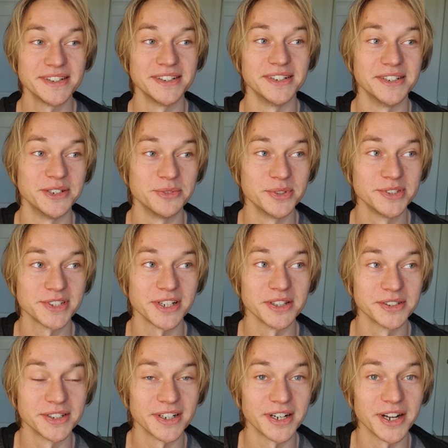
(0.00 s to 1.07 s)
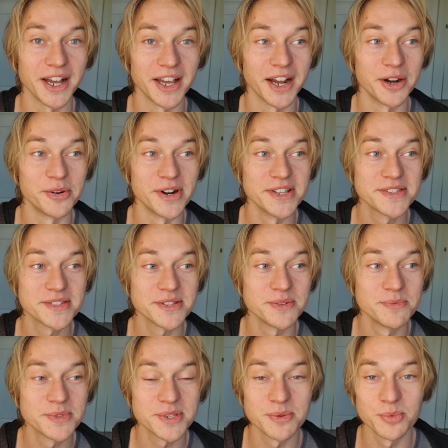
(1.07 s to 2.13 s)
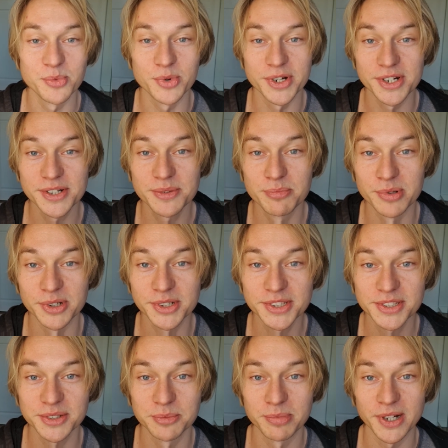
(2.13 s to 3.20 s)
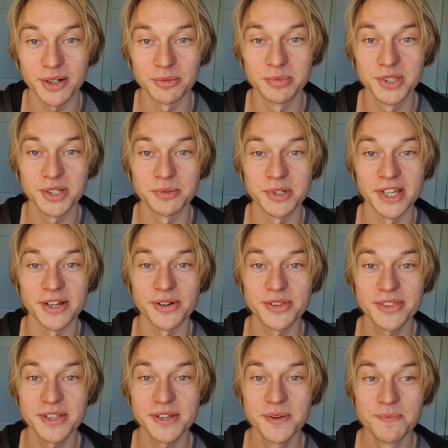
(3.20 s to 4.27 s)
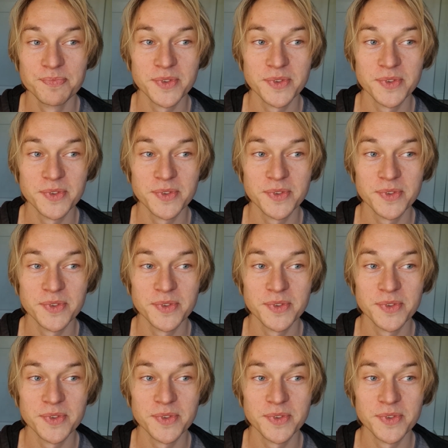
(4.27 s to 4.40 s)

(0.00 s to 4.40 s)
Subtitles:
was I read some weird books about becoming healthy